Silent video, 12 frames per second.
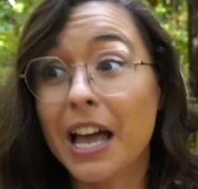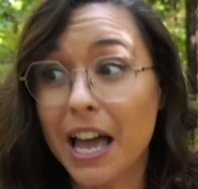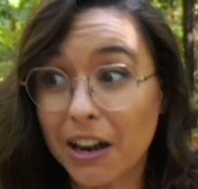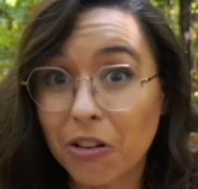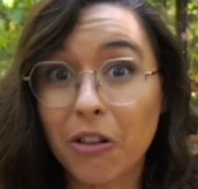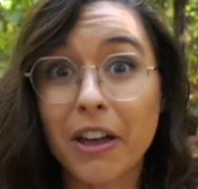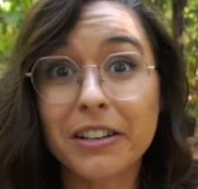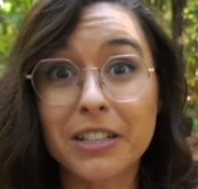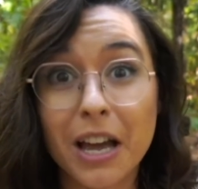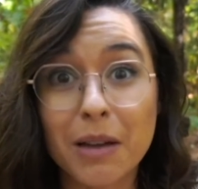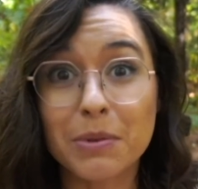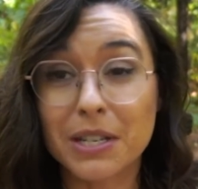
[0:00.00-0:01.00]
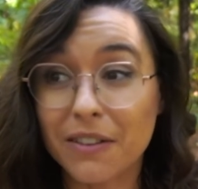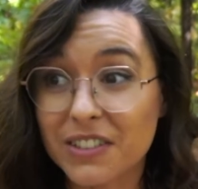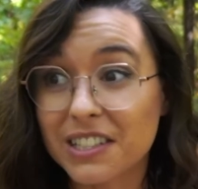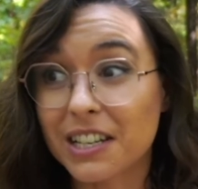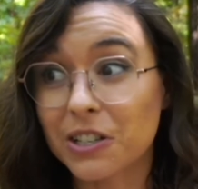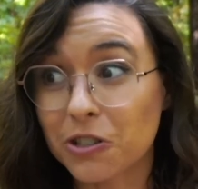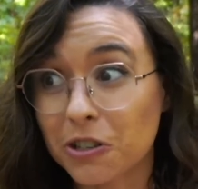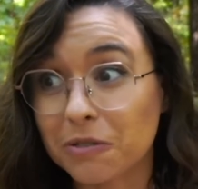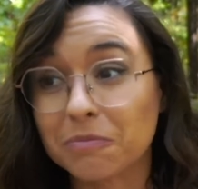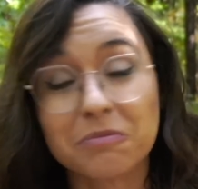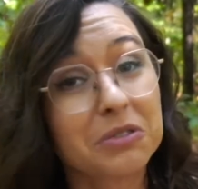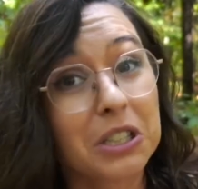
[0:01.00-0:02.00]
and a lot of times devastation